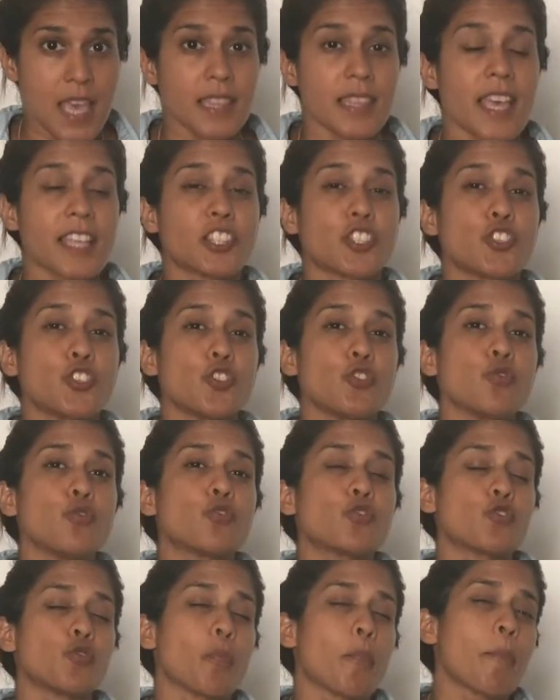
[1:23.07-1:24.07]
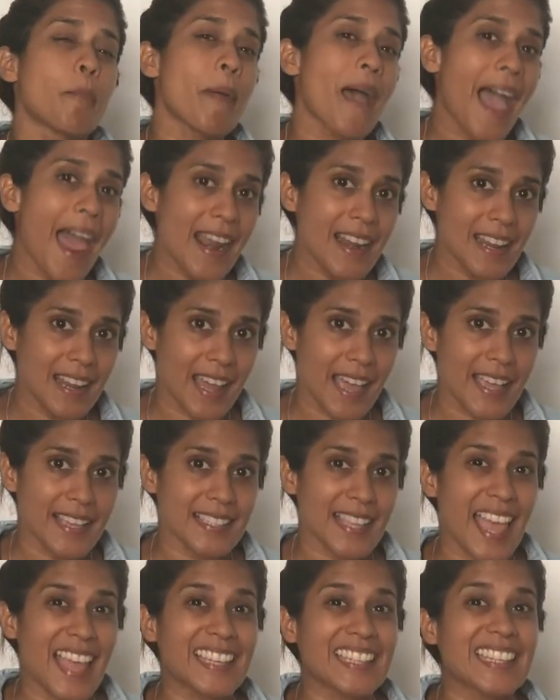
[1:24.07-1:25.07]
that's used to
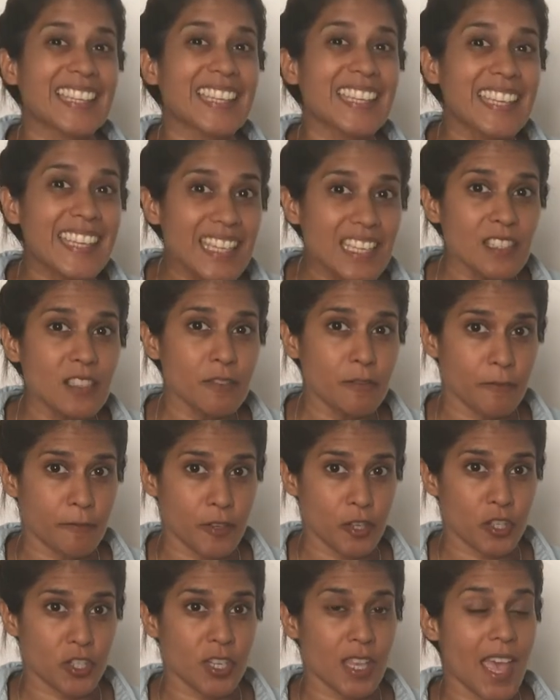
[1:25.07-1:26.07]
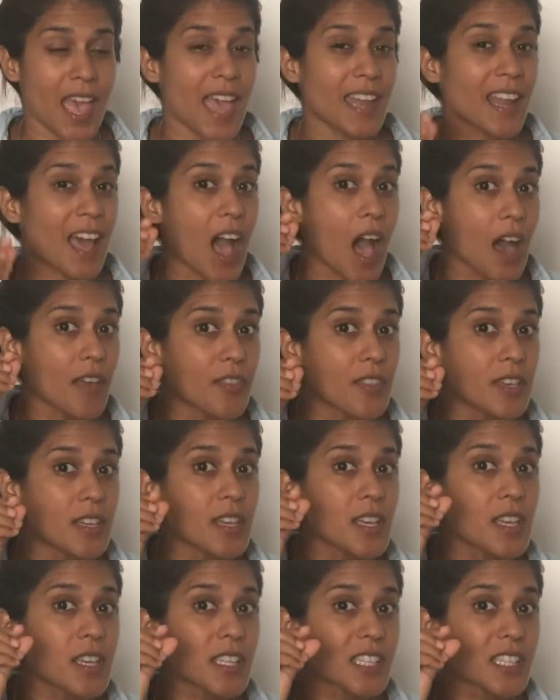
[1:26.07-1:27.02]
paralyze and kill fish and other